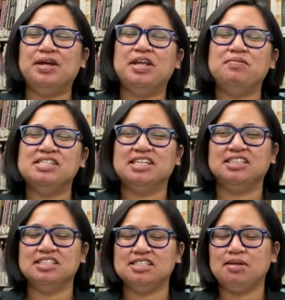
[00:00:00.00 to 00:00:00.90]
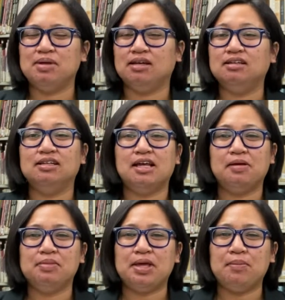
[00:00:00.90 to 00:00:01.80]
is Kasha Samel, and I'm
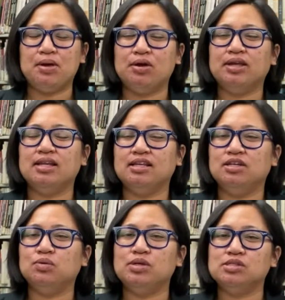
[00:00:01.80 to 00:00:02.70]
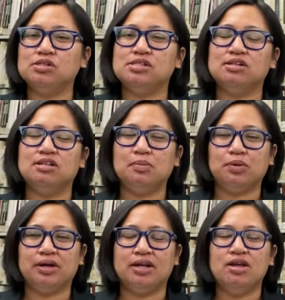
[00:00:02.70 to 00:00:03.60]
the American Indian Resource Center
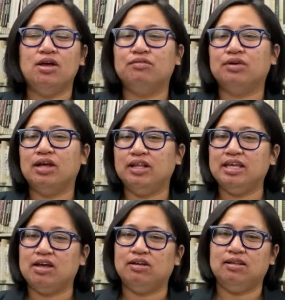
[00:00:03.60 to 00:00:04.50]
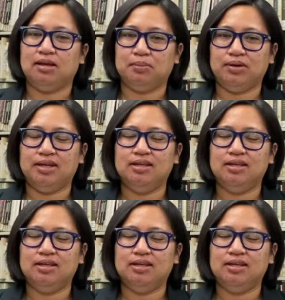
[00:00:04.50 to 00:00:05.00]
librarian for LA County Library.